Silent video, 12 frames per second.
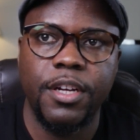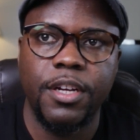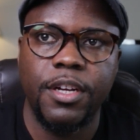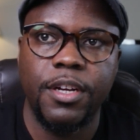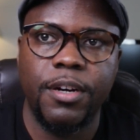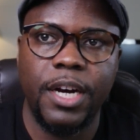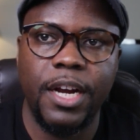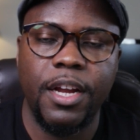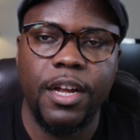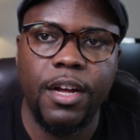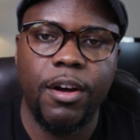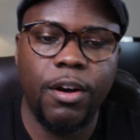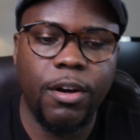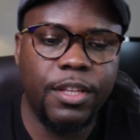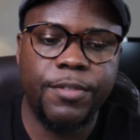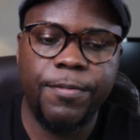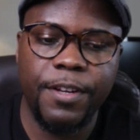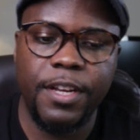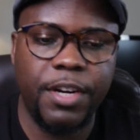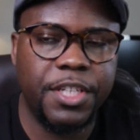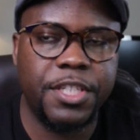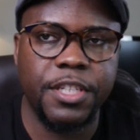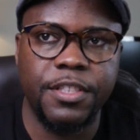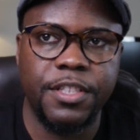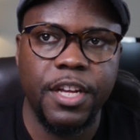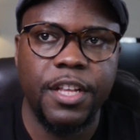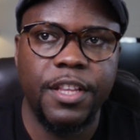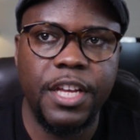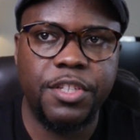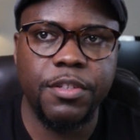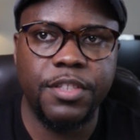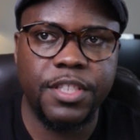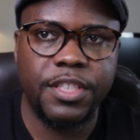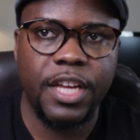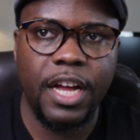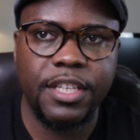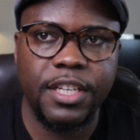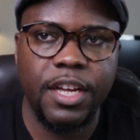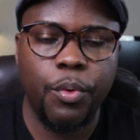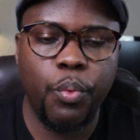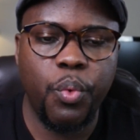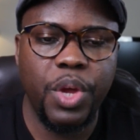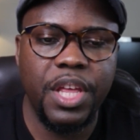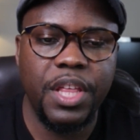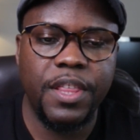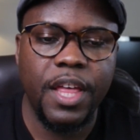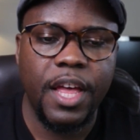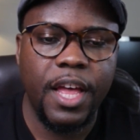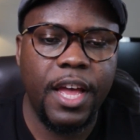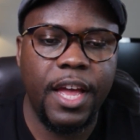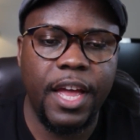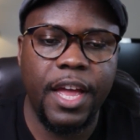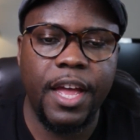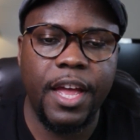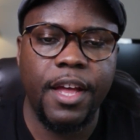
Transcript: right? All these federations, they should start with a